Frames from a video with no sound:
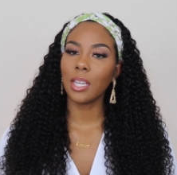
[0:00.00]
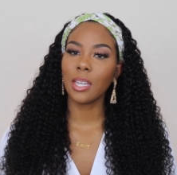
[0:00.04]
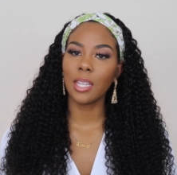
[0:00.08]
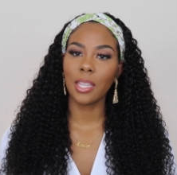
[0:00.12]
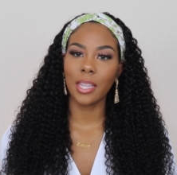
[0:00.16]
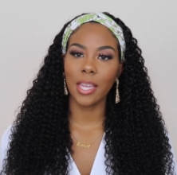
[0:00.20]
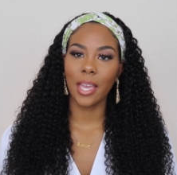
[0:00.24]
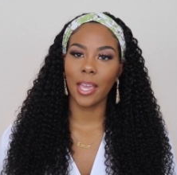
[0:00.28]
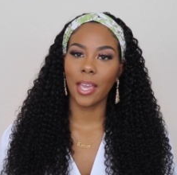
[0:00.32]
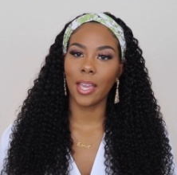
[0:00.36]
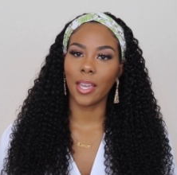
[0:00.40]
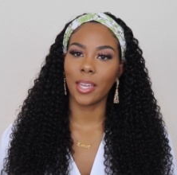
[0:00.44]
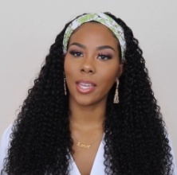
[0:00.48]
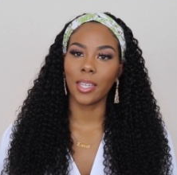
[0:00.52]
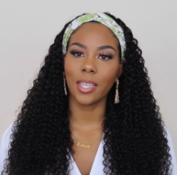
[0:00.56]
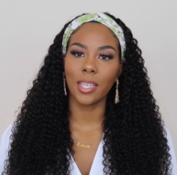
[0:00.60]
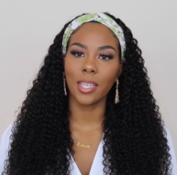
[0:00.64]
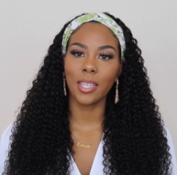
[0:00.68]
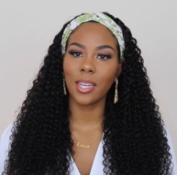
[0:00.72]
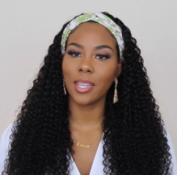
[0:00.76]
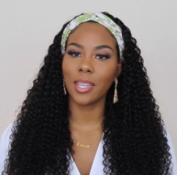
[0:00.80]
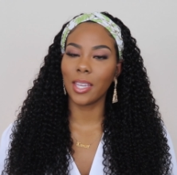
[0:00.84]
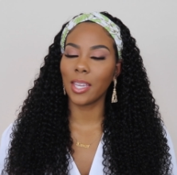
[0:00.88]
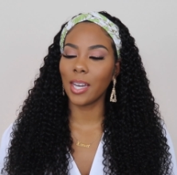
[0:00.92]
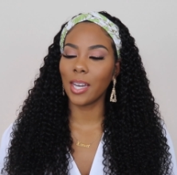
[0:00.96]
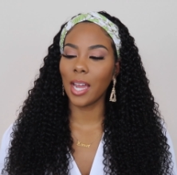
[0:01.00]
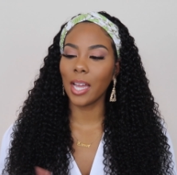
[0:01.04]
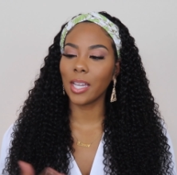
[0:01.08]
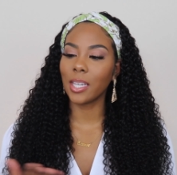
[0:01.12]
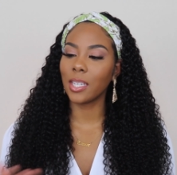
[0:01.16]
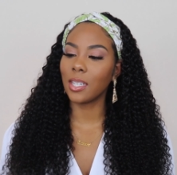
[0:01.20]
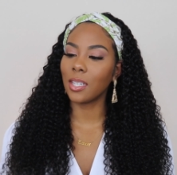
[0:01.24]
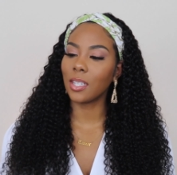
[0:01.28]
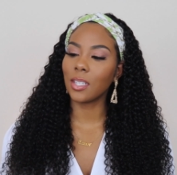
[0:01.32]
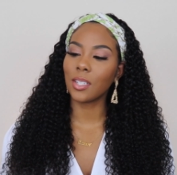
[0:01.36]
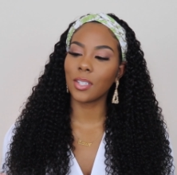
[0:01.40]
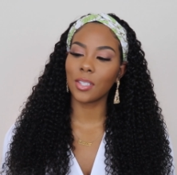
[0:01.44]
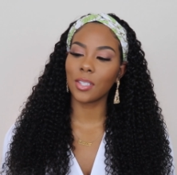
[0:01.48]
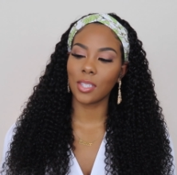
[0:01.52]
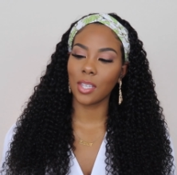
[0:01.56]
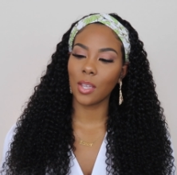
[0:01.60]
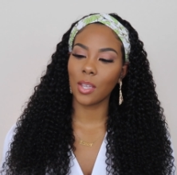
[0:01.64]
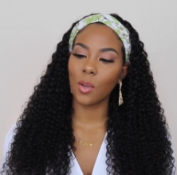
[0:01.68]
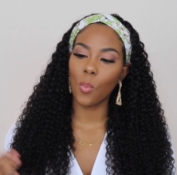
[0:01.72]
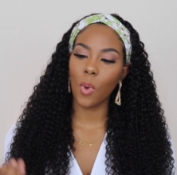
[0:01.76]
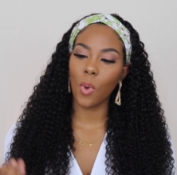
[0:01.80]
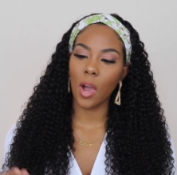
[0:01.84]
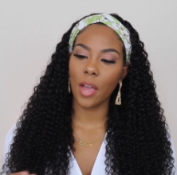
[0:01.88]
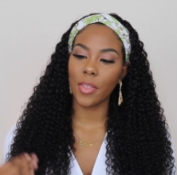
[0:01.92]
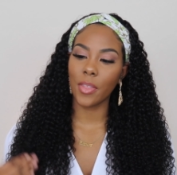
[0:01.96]
of that. And I can understand
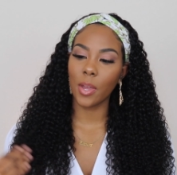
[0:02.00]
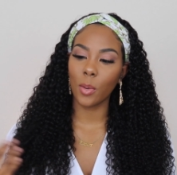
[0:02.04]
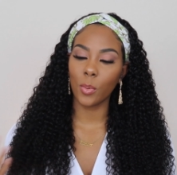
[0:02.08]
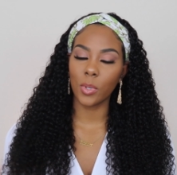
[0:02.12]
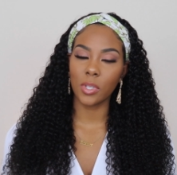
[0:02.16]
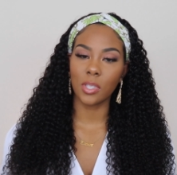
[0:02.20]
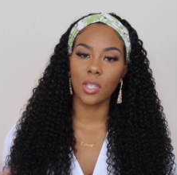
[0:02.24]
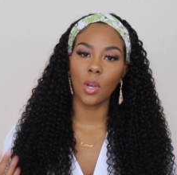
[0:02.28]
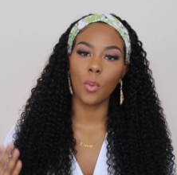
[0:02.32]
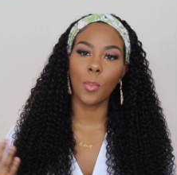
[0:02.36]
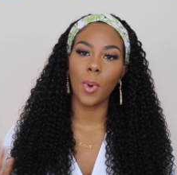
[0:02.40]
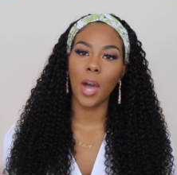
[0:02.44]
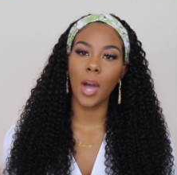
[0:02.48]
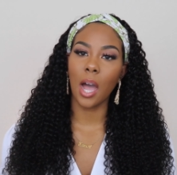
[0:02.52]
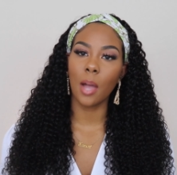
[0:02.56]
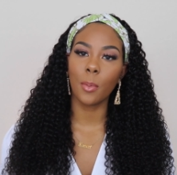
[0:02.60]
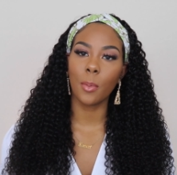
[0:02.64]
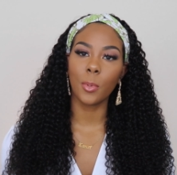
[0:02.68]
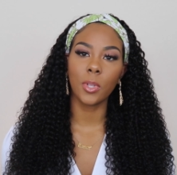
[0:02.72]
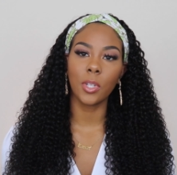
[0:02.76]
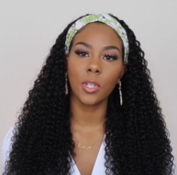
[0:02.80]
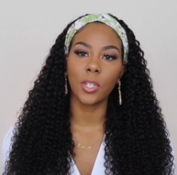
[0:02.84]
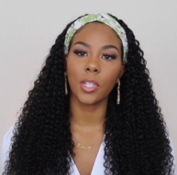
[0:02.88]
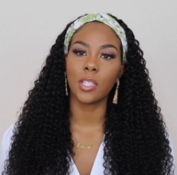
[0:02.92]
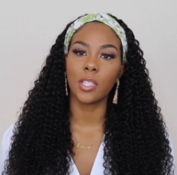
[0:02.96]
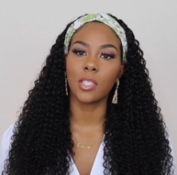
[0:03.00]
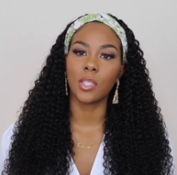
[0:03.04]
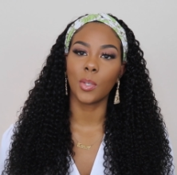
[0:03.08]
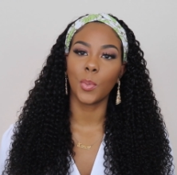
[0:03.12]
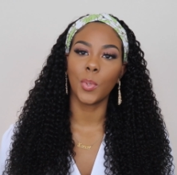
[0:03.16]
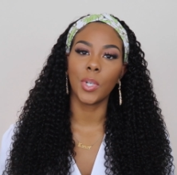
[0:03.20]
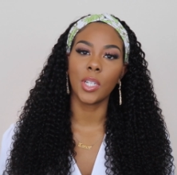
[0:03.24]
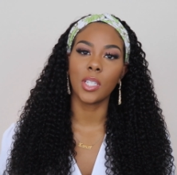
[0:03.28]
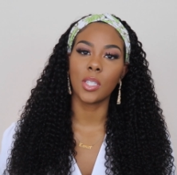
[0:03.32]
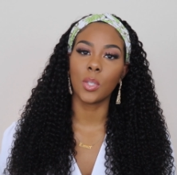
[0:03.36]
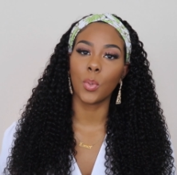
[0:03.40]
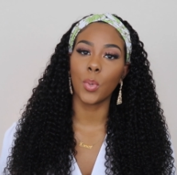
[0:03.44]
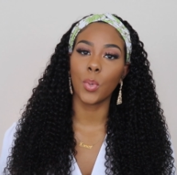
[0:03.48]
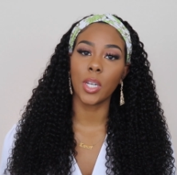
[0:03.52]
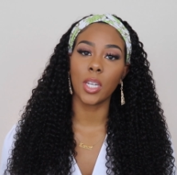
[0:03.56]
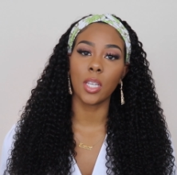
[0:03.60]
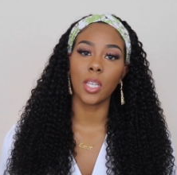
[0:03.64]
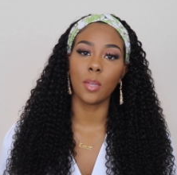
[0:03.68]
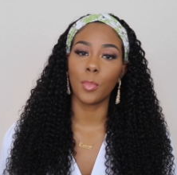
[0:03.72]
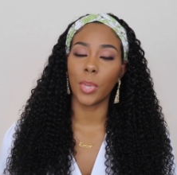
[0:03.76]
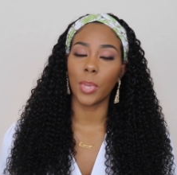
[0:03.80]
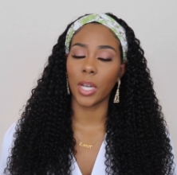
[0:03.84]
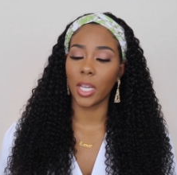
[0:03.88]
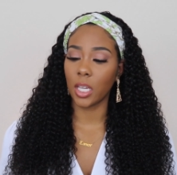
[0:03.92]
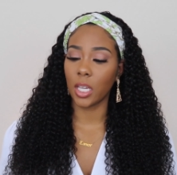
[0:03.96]
why they were so popular in 2020,
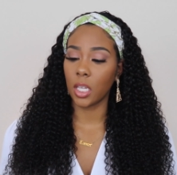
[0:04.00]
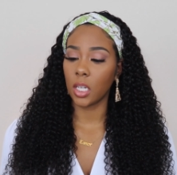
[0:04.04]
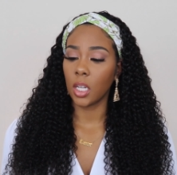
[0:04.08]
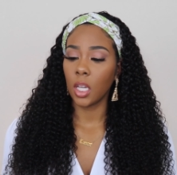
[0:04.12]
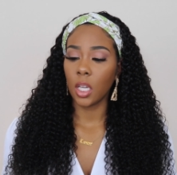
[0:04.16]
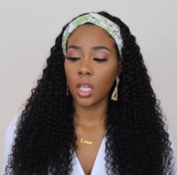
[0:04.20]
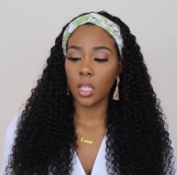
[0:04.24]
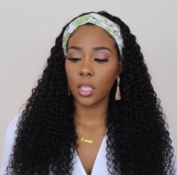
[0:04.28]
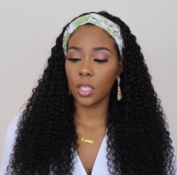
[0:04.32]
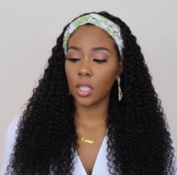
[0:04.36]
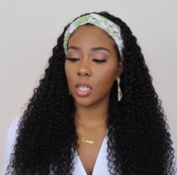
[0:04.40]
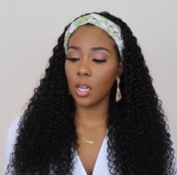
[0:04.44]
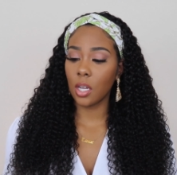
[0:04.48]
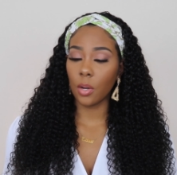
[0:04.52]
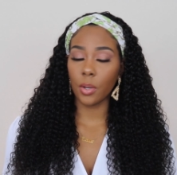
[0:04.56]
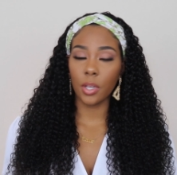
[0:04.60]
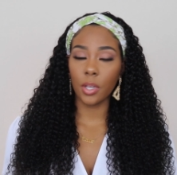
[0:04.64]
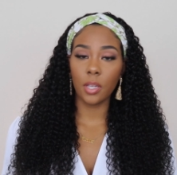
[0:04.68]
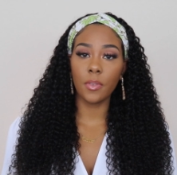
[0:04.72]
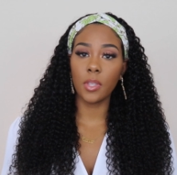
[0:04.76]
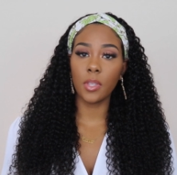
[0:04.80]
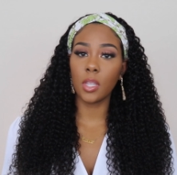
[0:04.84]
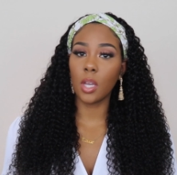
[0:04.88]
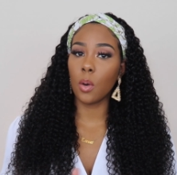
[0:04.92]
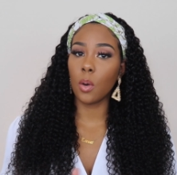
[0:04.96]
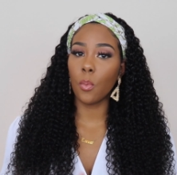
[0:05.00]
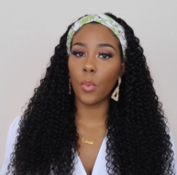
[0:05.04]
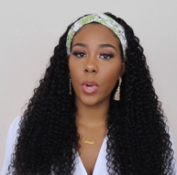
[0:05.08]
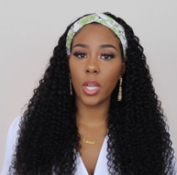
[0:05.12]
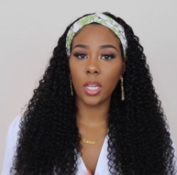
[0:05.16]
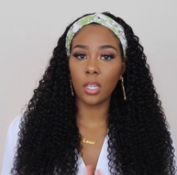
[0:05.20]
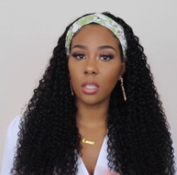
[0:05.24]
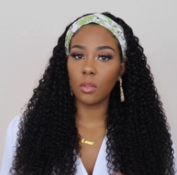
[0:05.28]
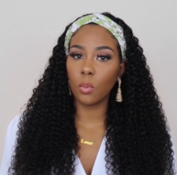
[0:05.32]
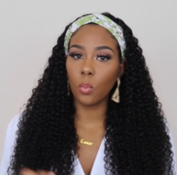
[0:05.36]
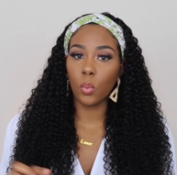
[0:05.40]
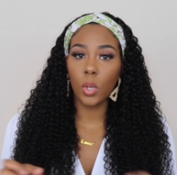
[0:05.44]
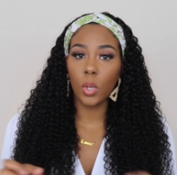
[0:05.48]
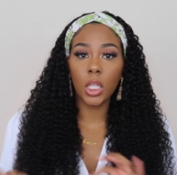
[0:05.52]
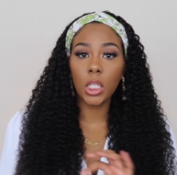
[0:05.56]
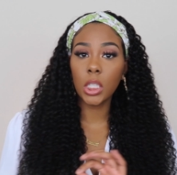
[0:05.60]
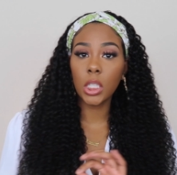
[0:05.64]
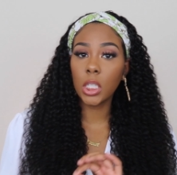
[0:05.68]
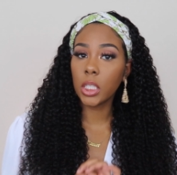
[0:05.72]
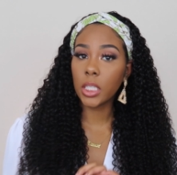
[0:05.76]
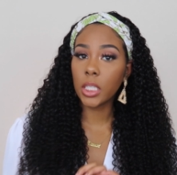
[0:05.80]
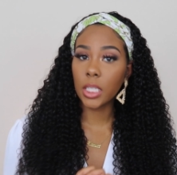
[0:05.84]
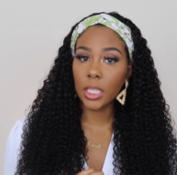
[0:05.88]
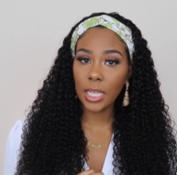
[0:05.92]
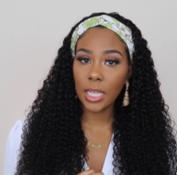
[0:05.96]
but you know, even though we're a little
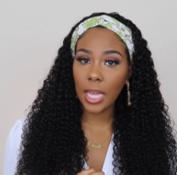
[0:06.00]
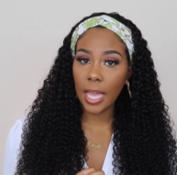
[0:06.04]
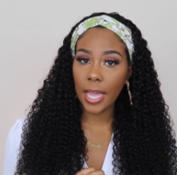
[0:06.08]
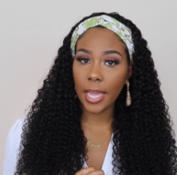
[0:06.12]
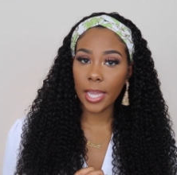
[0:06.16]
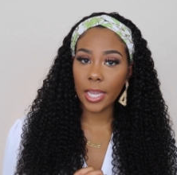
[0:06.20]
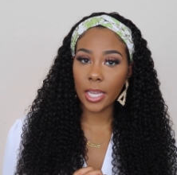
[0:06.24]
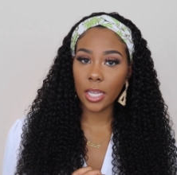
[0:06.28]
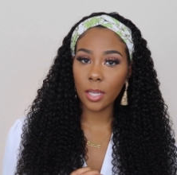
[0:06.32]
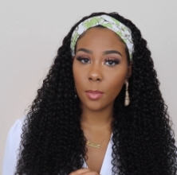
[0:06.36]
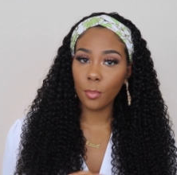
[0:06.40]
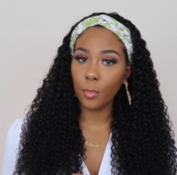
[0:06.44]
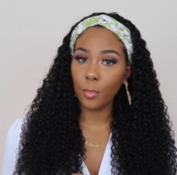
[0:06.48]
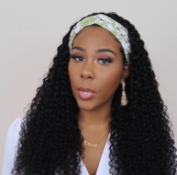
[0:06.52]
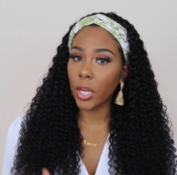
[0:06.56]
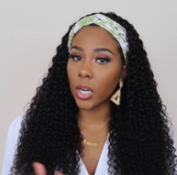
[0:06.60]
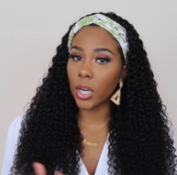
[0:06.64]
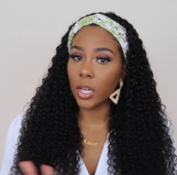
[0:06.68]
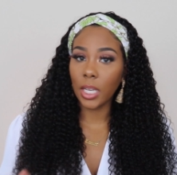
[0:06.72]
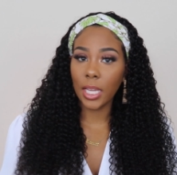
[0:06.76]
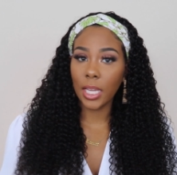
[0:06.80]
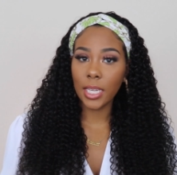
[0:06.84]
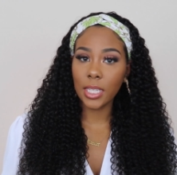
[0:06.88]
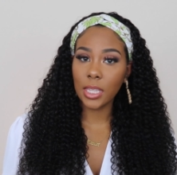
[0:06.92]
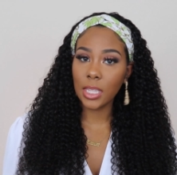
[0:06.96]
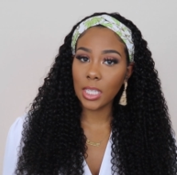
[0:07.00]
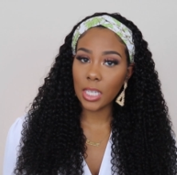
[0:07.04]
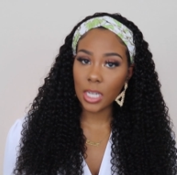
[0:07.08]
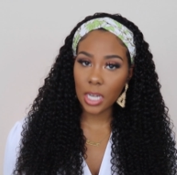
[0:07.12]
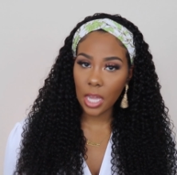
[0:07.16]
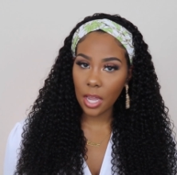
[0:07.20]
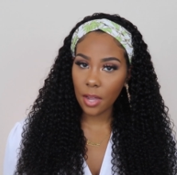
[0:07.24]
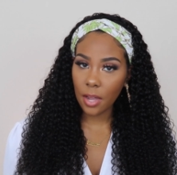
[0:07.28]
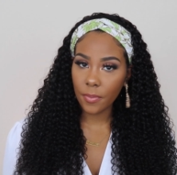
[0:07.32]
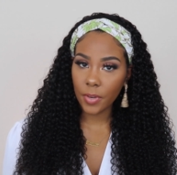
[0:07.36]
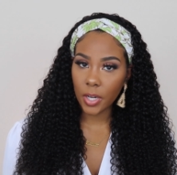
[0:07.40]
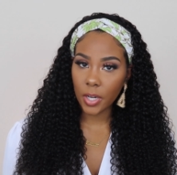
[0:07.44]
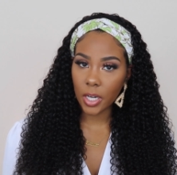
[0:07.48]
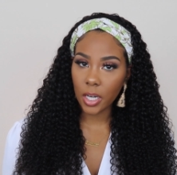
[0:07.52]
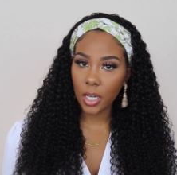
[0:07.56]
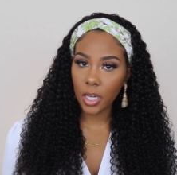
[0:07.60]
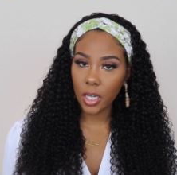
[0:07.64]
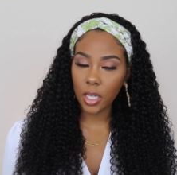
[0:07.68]
delayed, better late than never.